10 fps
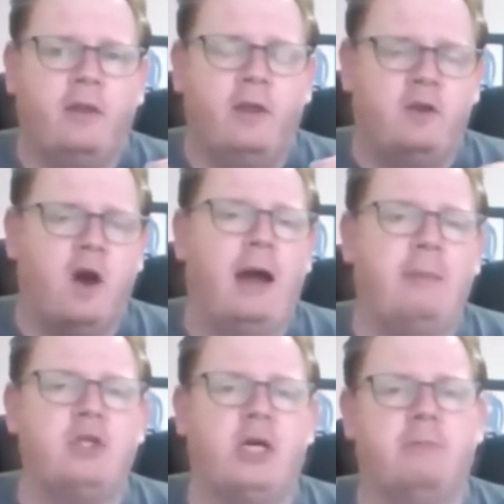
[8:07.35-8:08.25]
The
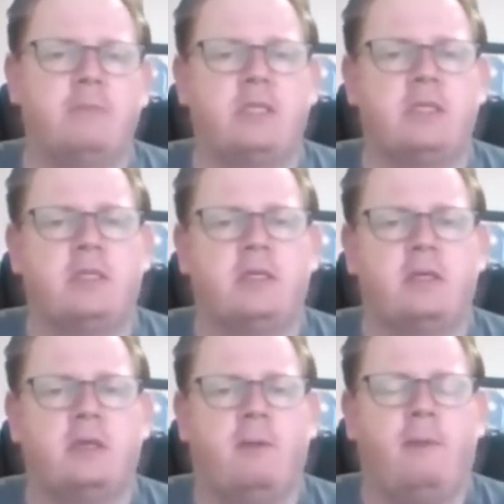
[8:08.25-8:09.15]
time jumps
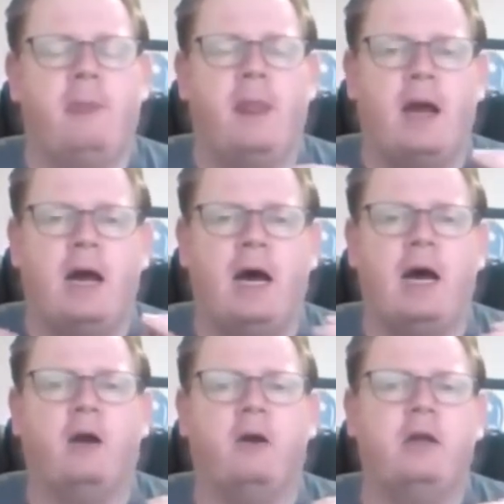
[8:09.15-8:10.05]

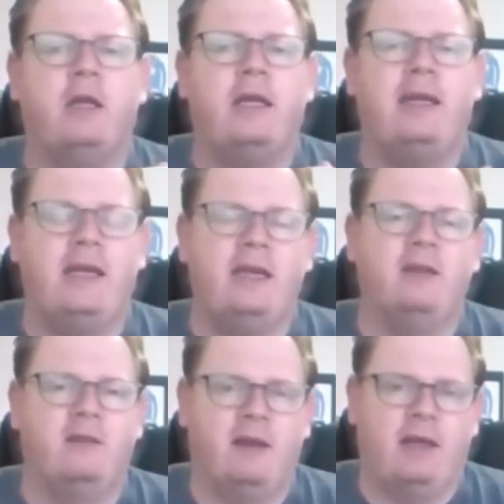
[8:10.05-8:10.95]
are
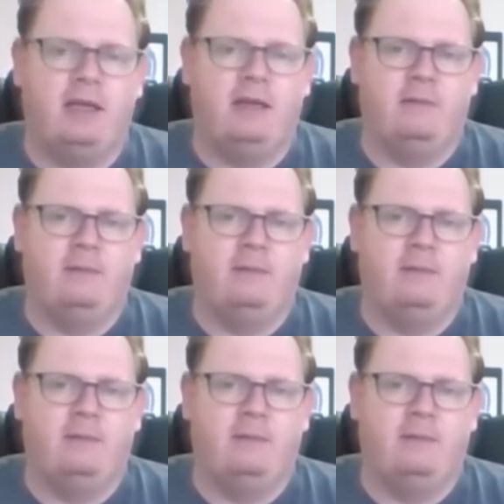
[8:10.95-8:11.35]
insane.